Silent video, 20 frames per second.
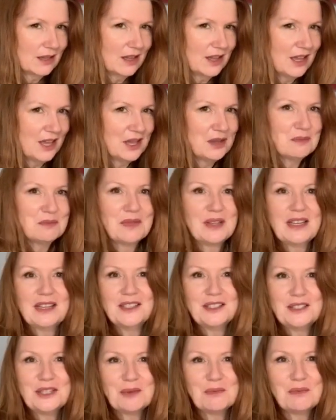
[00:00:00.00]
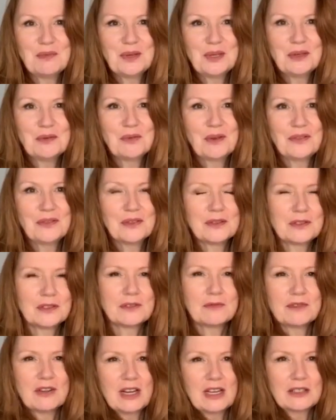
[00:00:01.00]
um, in a jumper, you want the
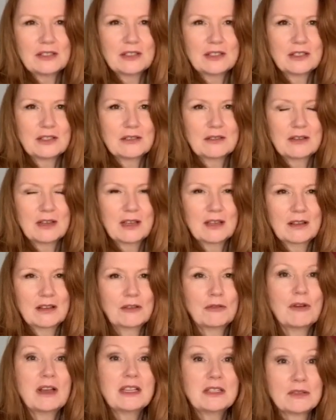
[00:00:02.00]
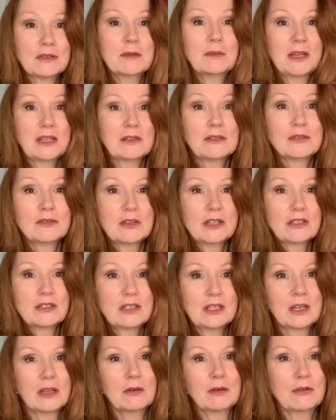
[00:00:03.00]
stretch, the greater amount of stretch
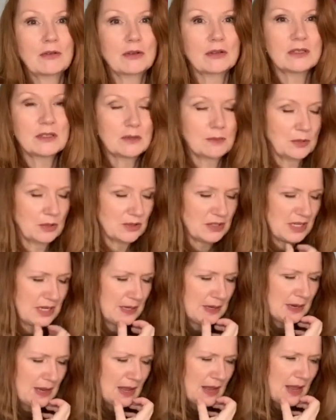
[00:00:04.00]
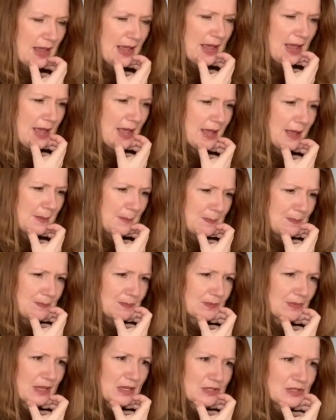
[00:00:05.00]
to go across the body. Um,
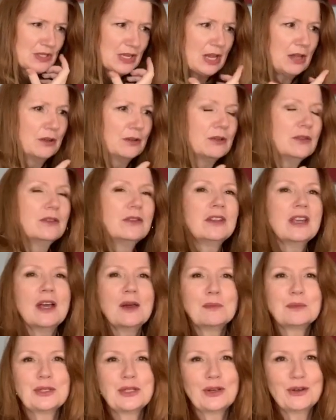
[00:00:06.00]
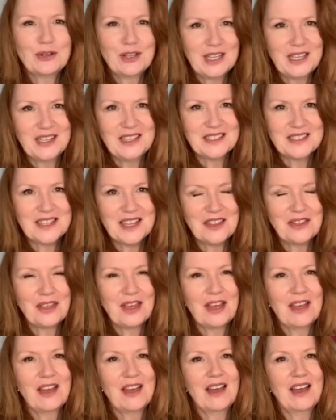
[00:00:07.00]
so the upshot is
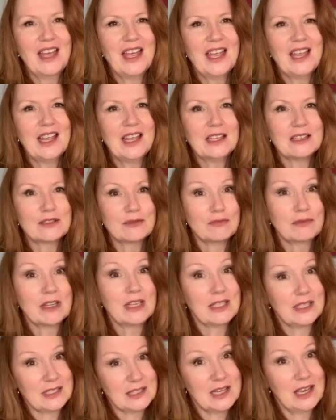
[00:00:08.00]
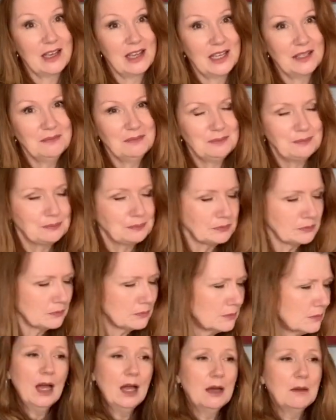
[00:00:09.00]
that it's really tight.
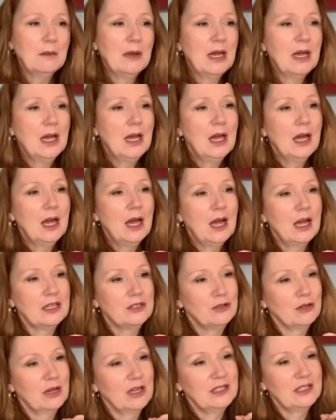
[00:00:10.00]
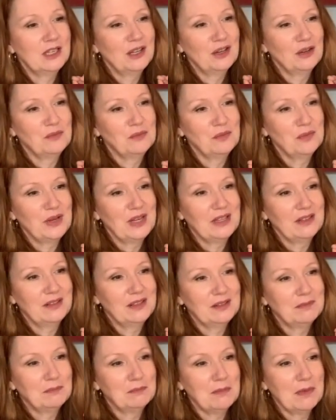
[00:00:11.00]
Um, I tried it on with
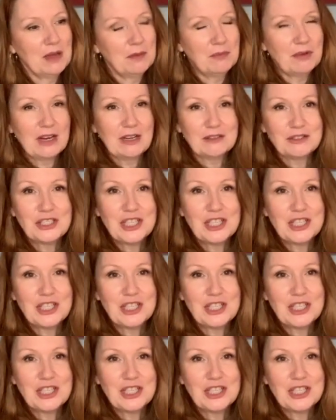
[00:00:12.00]
my brown